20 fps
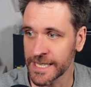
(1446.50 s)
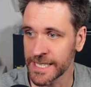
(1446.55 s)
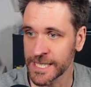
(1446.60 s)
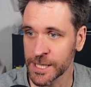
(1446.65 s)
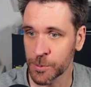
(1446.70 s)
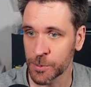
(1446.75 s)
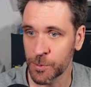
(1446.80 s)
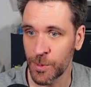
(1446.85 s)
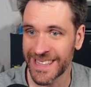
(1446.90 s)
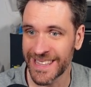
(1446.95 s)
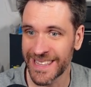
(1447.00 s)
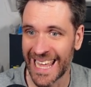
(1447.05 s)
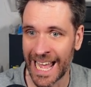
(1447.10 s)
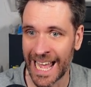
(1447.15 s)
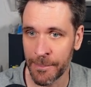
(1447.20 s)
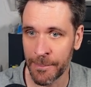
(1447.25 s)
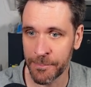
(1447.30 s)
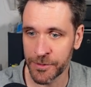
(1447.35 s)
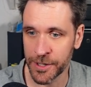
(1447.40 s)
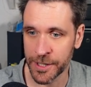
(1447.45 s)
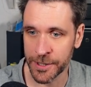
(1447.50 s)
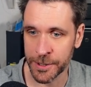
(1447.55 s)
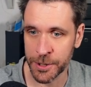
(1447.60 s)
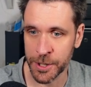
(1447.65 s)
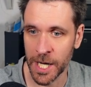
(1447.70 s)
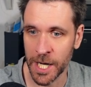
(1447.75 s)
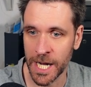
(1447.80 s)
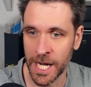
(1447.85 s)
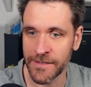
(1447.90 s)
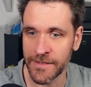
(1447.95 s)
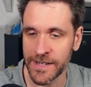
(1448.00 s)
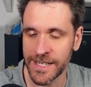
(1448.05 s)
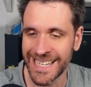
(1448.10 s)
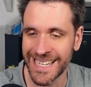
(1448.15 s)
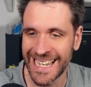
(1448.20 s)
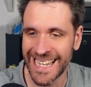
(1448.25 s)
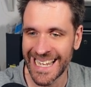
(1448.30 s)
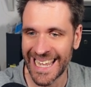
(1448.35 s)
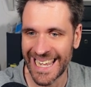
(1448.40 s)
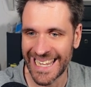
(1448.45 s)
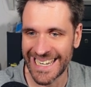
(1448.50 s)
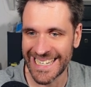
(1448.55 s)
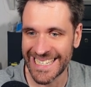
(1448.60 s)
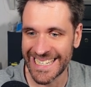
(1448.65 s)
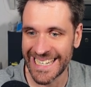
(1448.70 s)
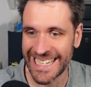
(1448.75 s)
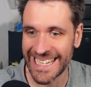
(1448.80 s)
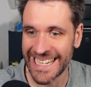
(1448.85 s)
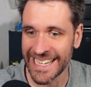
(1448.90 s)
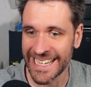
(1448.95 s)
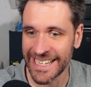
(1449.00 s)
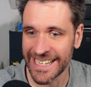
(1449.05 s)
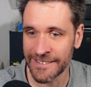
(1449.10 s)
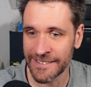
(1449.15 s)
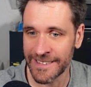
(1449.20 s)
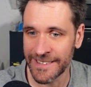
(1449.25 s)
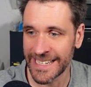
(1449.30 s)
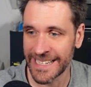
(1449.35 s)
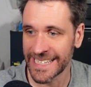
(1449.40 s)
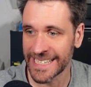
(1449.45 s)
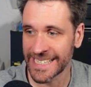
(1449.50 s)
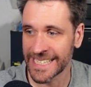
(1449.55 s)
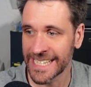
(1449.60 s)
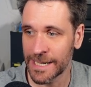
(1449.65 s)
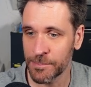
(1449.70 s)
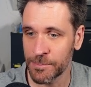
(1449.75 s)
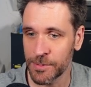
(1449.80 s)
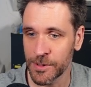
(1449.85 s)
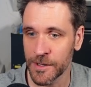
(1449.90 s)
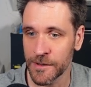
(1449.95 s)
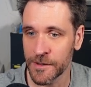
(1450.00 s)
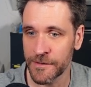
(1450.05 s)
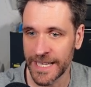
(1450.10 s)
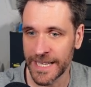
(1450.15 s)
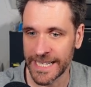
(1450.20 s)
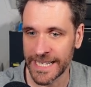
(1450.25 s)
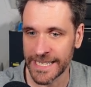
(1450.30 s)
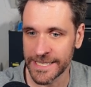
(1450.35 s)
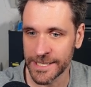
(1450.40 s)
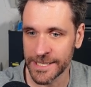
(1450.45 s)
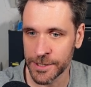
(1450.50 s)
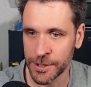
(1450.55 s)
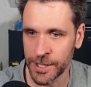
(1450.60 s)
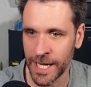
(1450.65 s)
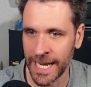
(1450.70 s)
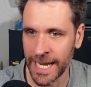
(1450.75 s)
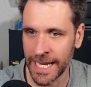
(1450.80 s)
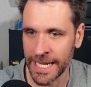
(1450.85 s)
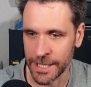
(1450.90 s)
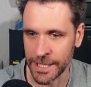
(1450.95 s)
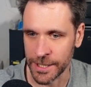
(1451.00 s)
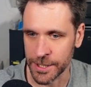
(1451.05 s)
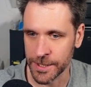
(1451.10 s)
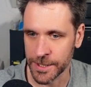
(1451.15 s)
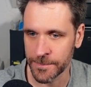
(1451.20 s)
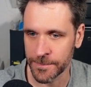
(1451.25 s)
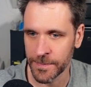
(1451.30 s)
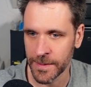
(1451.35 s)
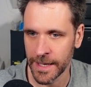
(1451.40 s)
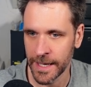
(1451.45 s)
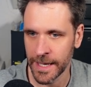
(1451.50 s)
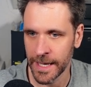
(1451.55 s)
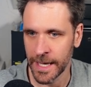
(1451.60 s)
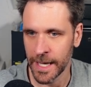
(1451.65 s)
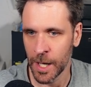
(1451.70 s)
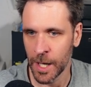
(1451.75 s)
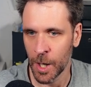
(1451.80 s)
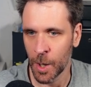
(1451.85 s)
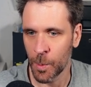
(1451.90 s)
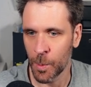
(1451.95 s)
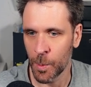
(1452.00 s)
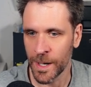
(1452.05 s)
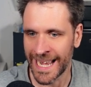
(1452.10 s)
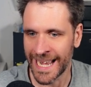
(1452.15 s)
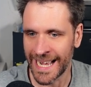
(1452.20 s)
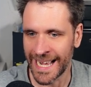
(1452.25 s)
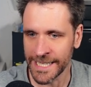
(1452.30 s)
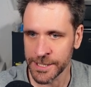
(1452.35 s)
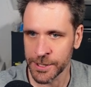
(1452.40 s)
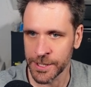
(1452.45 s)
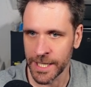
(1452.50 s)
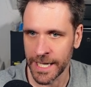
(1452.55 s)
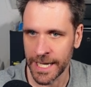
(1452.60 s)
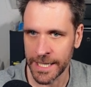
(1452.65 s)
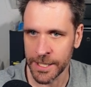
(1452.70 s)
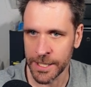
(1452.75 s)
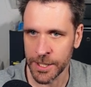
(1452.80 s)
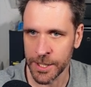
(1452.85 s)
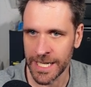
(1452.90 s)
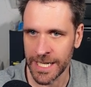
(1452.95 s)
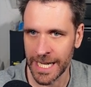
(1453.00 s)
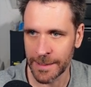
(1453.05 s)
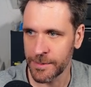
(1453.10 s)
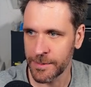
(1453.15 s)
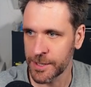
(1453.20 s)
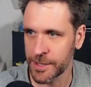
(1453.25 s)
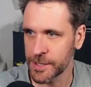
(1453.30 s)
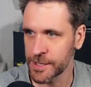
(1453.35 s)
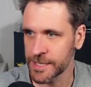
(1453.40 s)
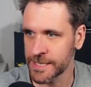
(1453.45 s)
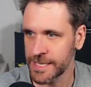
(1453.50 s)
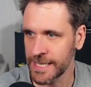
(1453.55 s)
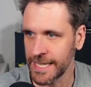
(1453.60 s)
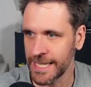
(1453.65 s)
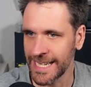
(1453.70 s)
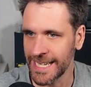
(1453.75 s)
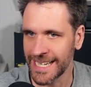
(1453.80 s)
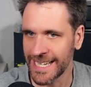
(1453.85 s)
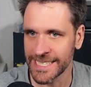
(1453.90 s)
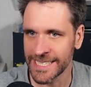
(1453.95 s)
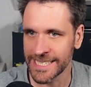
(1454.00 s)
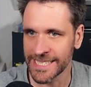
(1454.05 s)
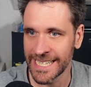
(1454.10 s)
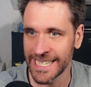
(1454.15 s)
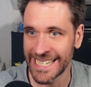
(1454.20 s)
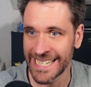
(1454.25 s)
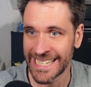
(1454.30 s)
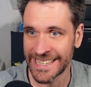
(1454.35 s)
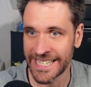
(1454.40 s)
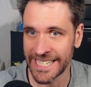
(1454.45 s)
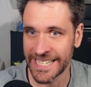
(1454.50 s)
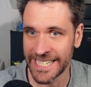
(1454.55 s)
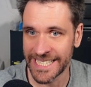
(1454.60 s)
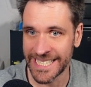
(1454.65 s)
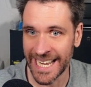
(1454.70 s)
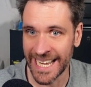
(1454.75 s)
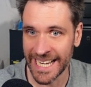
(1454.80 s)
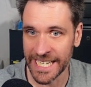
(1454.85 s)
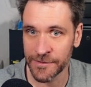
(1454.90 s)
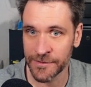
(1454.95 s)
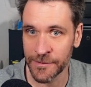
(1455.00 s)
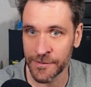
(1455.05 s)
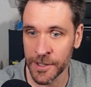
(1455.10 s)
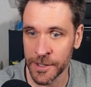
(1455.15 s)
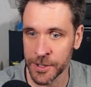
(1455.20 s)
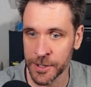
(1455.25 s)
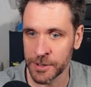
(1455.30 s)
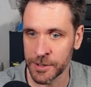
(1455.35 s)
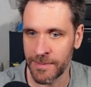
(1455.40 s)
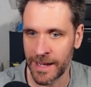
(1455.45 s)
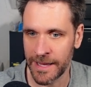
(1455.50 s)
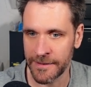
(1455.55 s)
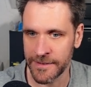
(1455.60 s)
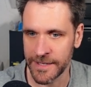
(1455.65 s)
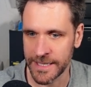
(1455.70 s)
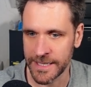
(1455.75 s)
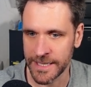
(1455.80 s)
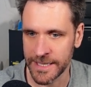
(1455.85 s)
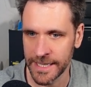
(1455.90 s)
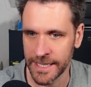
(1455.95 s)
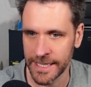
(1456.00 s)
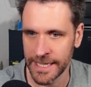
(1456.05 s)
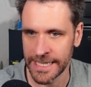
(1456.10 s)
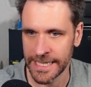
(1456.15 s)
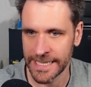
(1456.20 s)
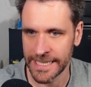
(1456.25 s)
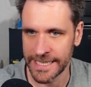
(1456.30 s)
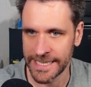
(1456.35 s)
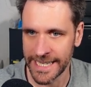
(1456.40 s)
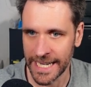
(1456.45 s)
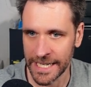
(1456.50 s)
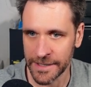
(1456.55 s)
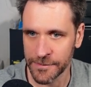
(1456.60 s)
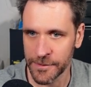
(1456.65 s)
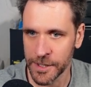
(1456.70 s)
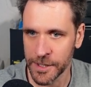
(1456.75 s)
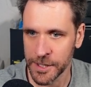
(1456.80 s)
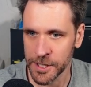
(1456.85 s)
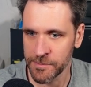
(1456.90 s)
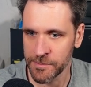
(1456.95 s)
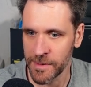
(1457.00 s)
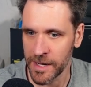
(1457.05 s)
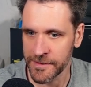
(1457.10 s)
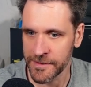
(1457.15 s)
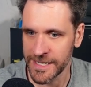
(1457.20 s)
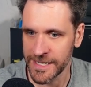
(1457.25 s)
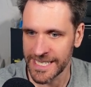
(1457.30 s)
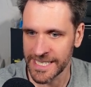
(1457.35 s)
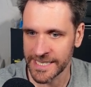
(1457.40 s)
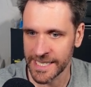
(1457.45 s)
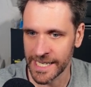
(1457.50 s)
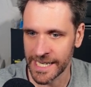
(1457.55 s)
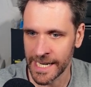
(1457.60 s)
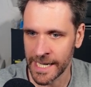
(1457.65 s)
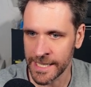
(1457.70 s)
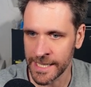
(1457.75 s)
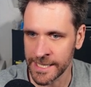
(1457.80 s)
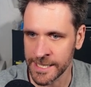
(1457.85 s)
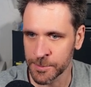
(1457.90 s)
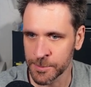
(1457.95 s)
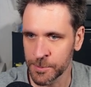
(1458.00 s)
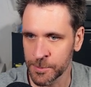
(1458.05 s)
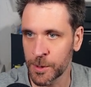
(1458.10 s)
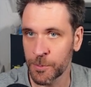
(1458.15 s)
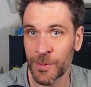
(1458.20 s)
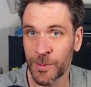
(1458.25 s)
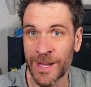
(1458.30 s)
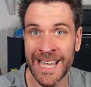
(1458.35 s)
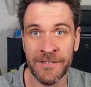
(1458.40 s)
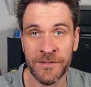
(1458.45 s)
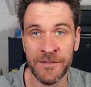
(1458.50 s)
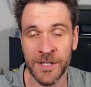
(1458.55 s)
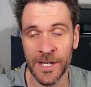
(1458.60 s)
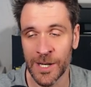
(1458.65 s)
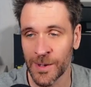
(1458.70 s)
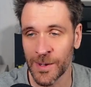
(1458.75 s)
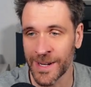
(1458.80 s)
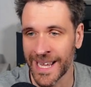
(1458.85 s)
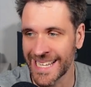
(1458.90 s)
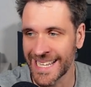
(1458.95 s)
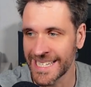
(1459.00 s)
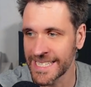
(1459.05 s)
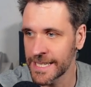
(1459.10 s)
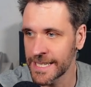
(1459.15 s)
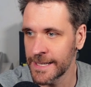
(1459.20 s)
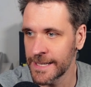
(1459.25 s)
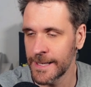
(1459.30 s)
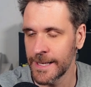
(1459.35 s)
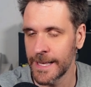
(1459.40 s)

us with app.java. And here I think a couple of things changed. What has changed, let me just see, is the detect version method. The detect version method is the last one we have to look at